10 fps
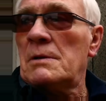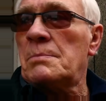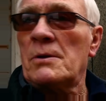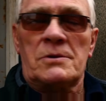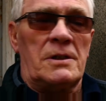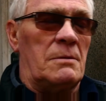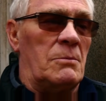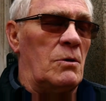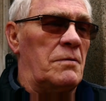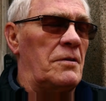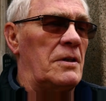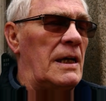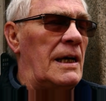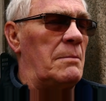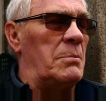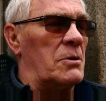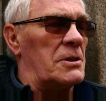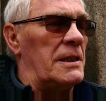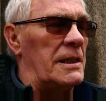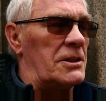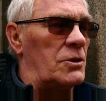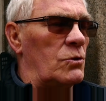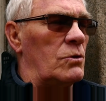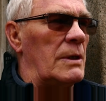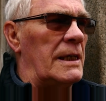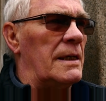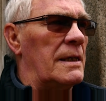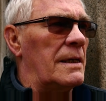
we posted them all through the letterbox in this doorway.